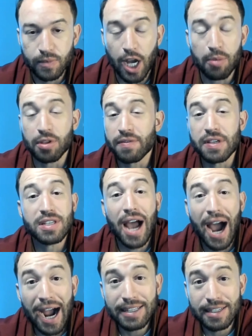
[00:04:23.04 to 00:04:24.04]
I believe this.
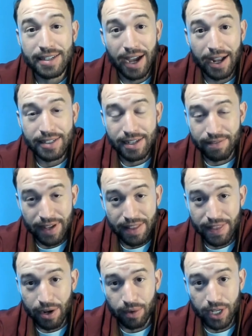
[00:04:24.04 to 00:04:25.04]
I did not
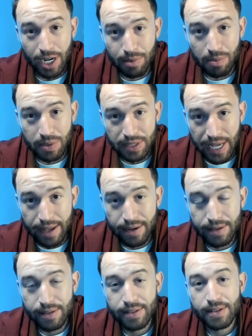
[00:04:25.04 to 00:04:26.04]
invent that or come up with that.
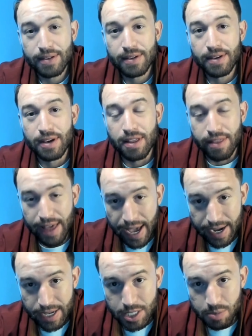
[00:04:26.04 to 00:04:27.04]

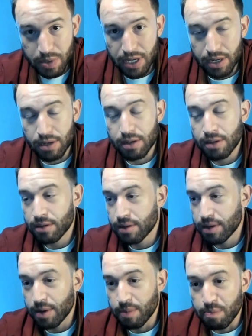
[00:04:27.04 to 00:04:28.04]
That has been
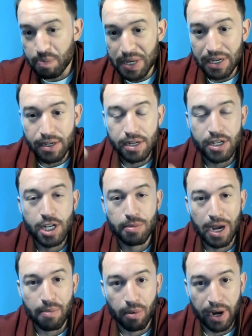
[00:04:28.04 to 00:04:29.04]
beaten into
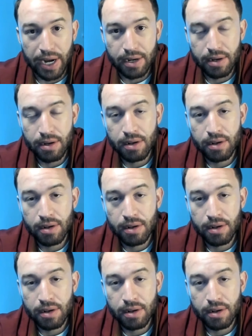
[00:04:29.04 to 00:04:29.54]
my brain